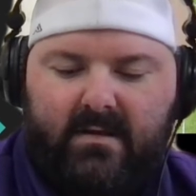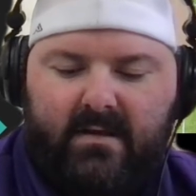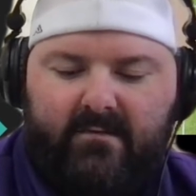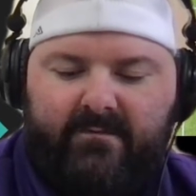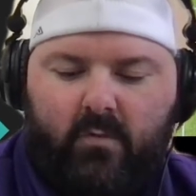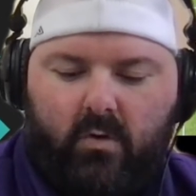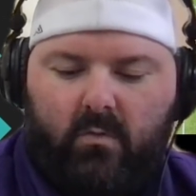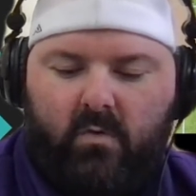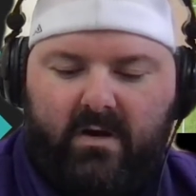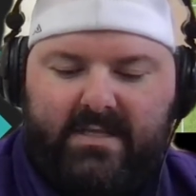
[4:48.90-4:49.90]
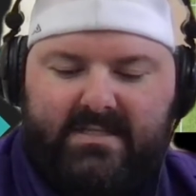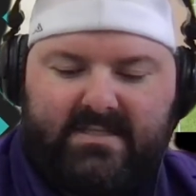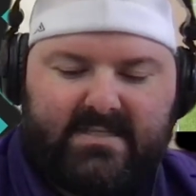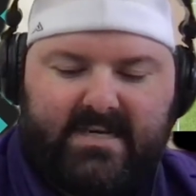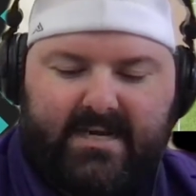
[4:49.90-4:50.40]
4
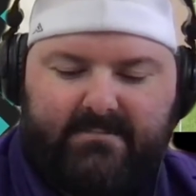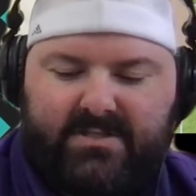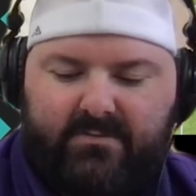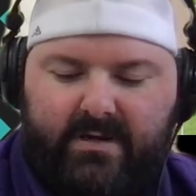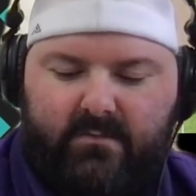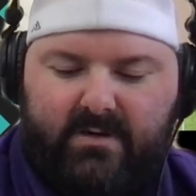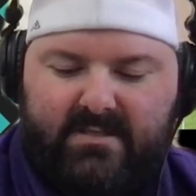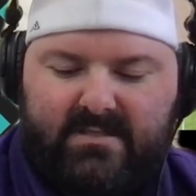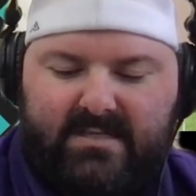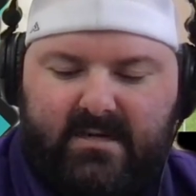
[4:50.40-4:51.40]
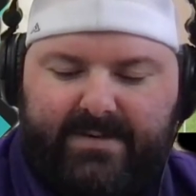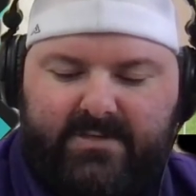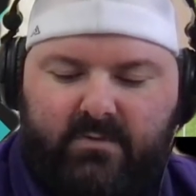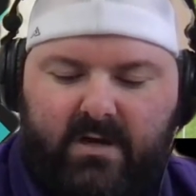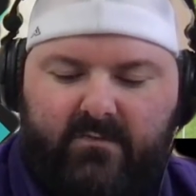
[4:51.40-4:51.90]
ones times 3 ones is going to be
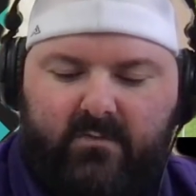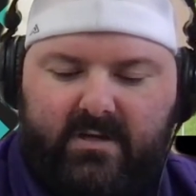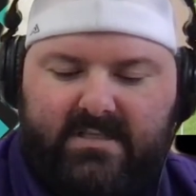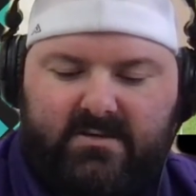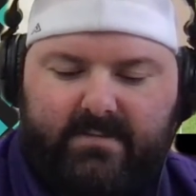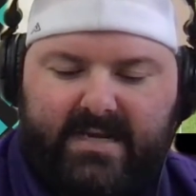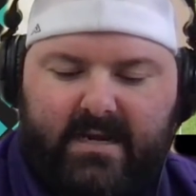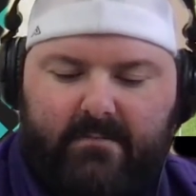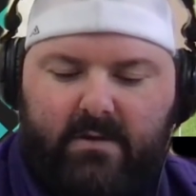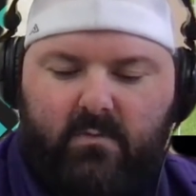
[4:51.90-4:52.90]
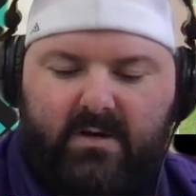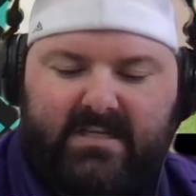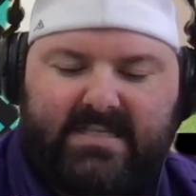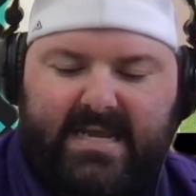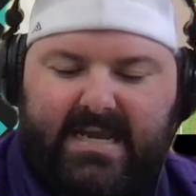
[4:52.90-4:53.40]
12 ones, so I'm going to carry my
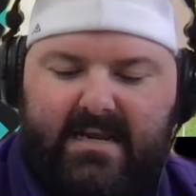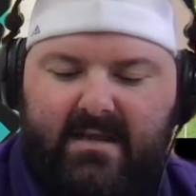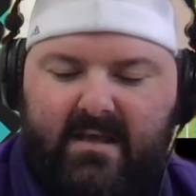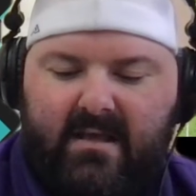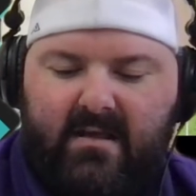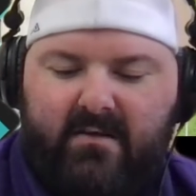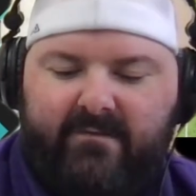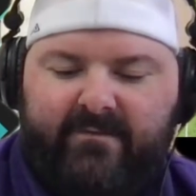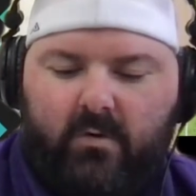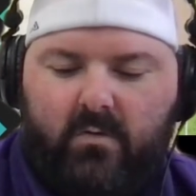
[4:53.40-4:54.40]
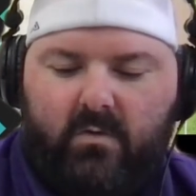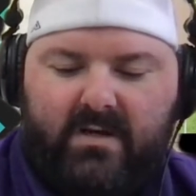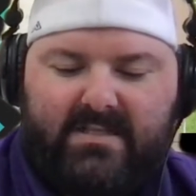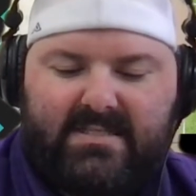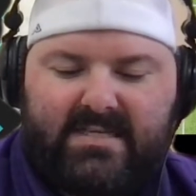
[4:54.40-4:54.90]
110. 4
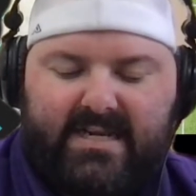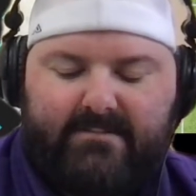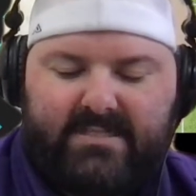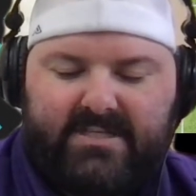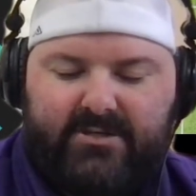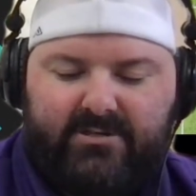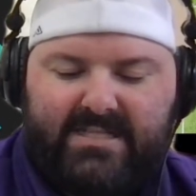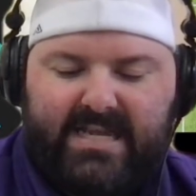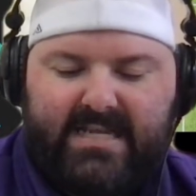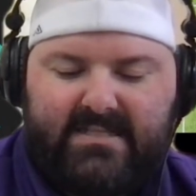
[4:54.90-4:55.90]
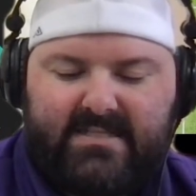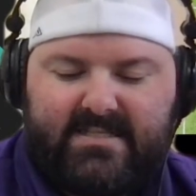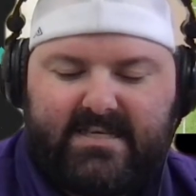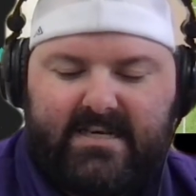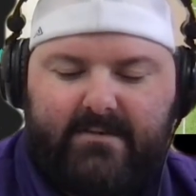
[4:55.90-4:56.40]
ones times 2 tens
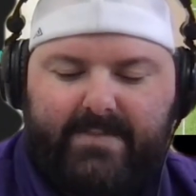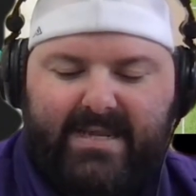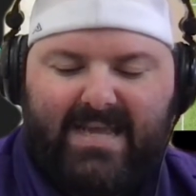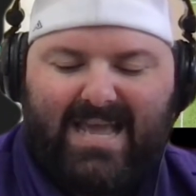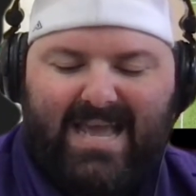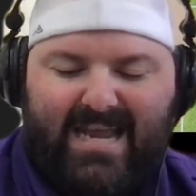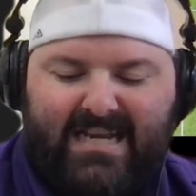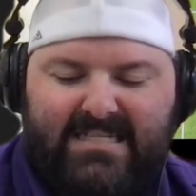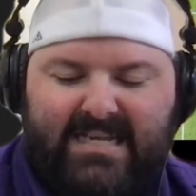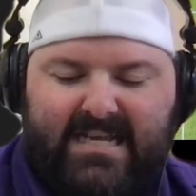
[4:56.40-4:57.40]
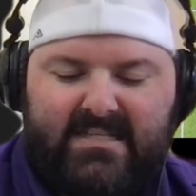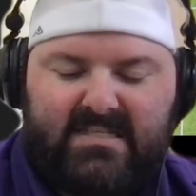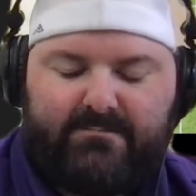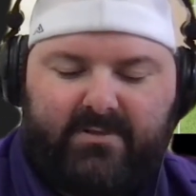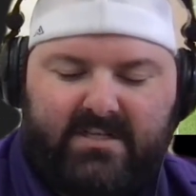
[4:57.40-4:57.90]
is going to be 8
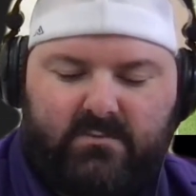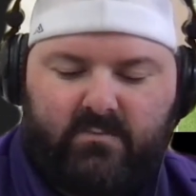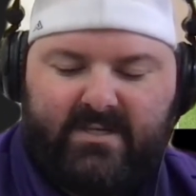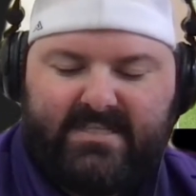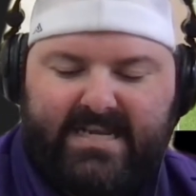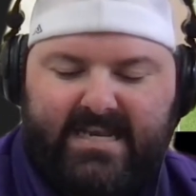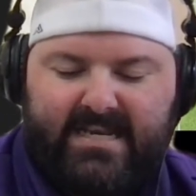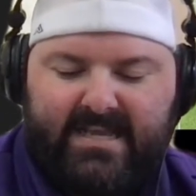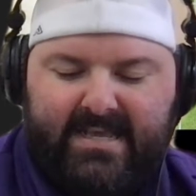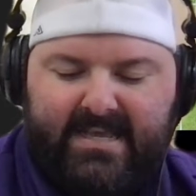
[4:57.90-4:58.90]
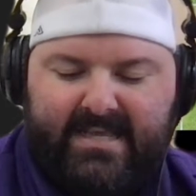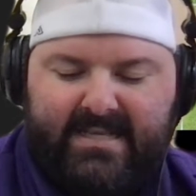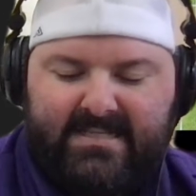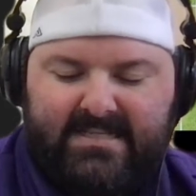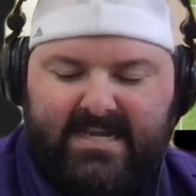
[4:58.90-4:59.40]
tens, plus 110
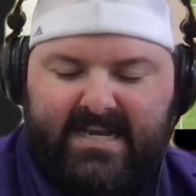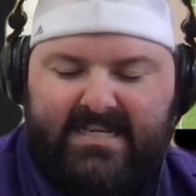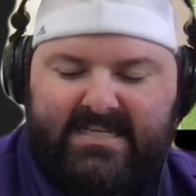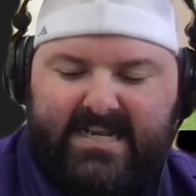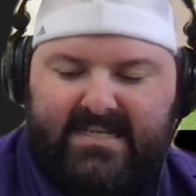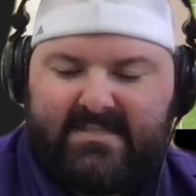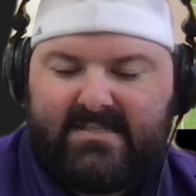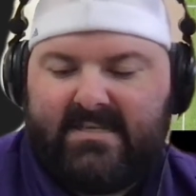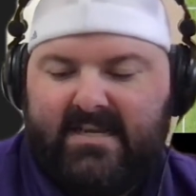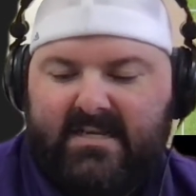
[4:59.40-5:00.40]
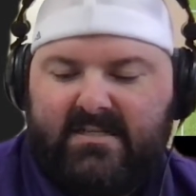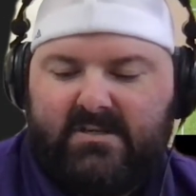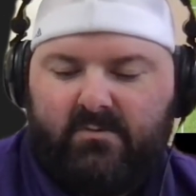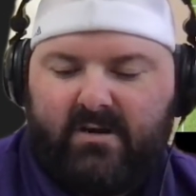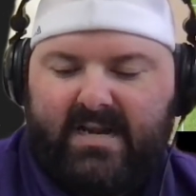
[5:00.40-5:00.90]
is 9 tens.
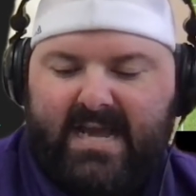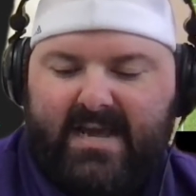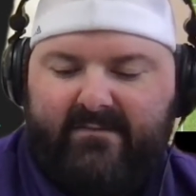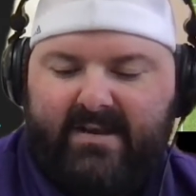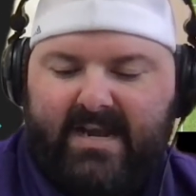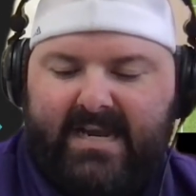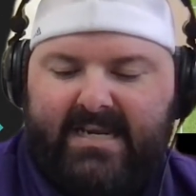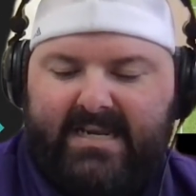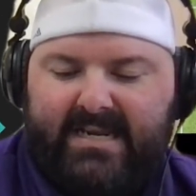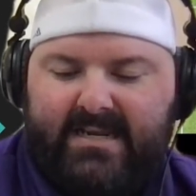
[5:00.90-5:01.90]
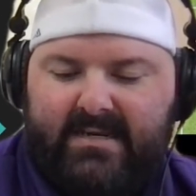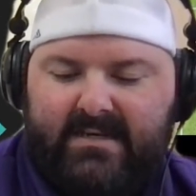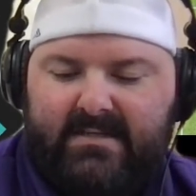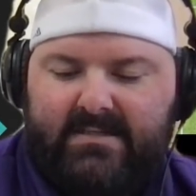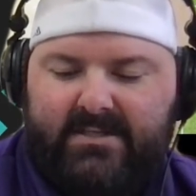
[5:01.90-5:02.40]
So we're going to have
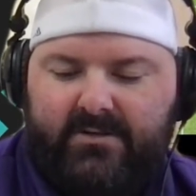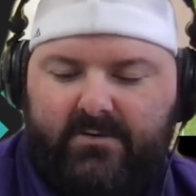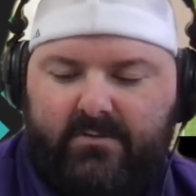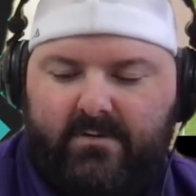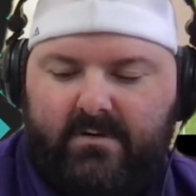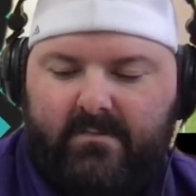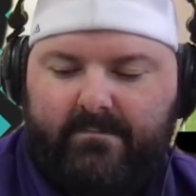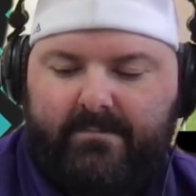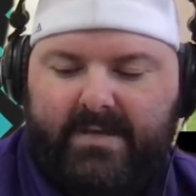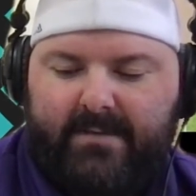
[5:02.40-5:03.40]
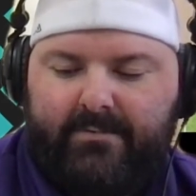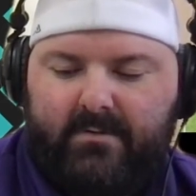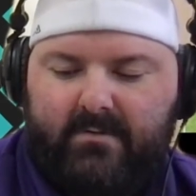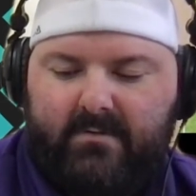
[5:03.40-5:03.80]
92 people